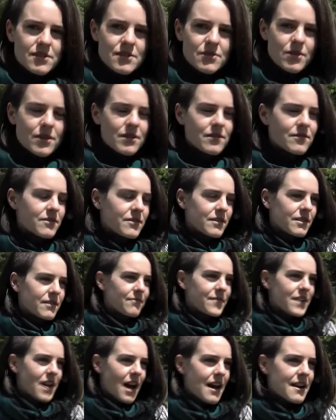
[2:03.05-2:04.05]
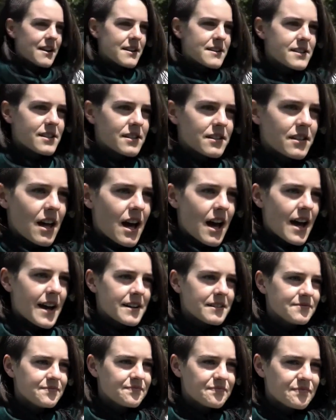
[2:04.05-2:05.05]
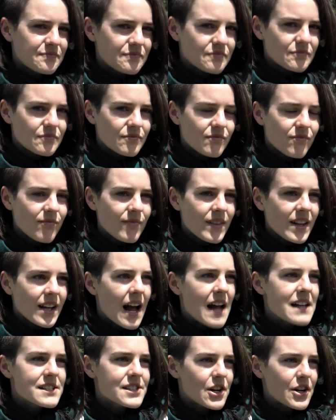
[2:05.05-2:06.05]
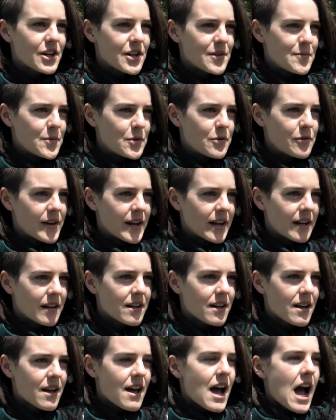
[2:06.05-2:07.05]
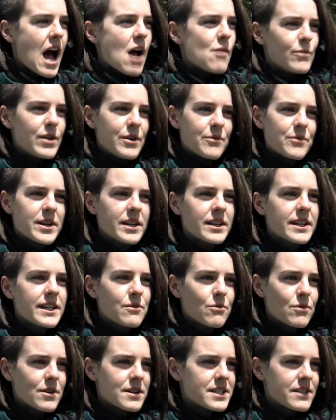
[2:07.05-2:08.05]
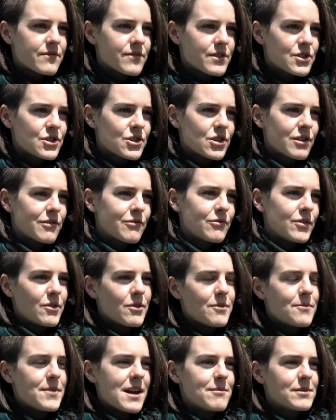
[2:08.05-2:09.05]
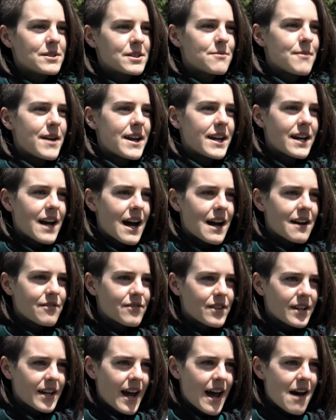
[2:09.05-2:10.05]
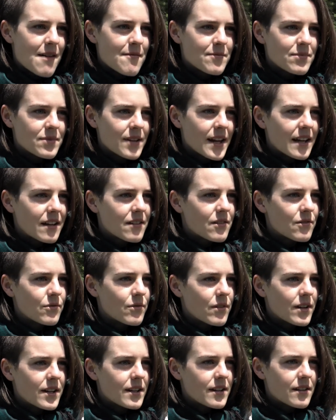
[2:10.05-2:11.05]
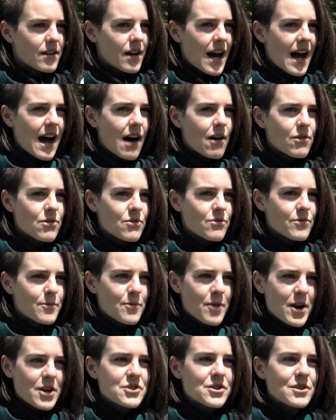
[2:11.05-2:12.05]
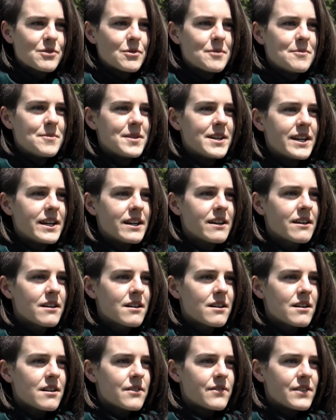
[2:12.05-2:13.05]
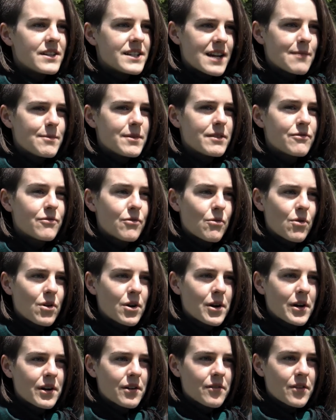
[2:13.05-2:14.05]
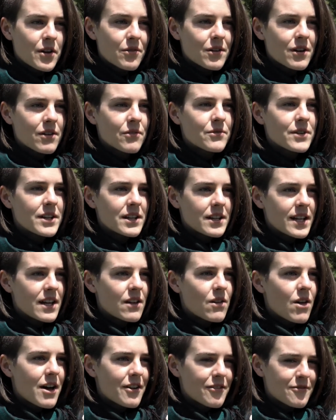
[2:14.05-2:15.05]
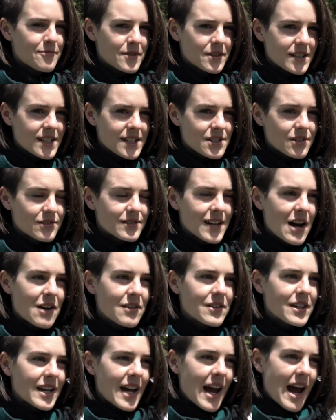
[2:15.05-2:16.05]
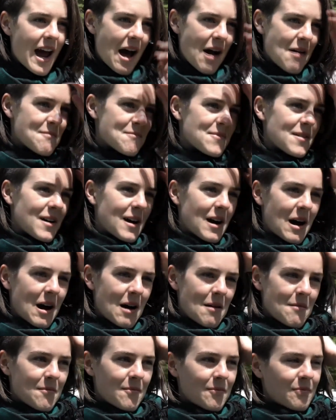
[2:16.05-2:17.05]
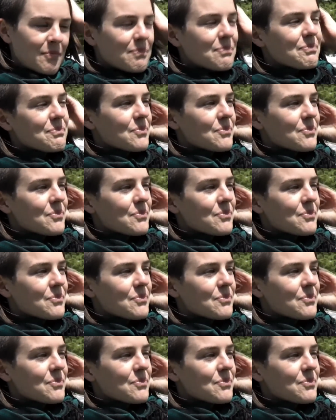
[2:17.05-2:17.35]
sort of got into line and started moving. And we really weren't even sure if we would be able to make it out of the camp, like how the repression would be. The day before, there were really a lot of police around the camp, and